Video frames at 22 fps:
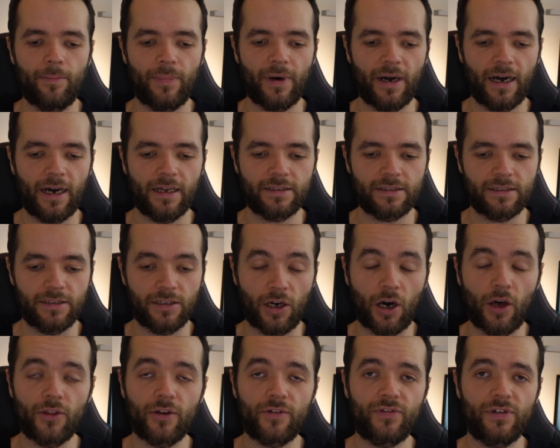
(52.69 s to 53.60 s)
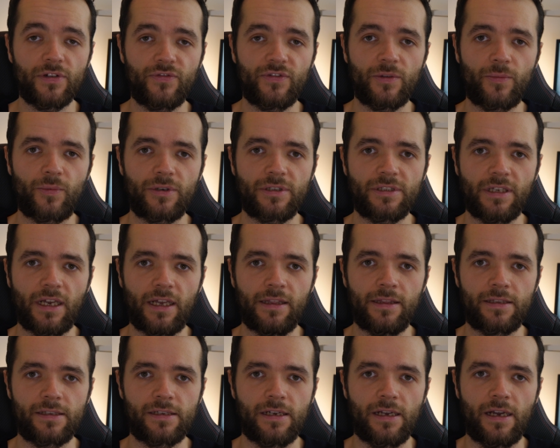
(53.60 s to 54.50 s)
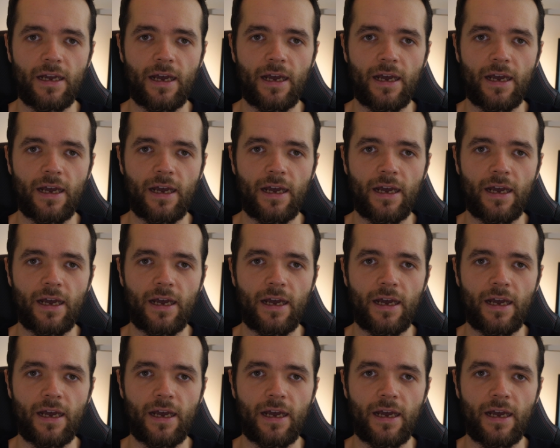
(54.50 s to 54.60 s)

but the other 50%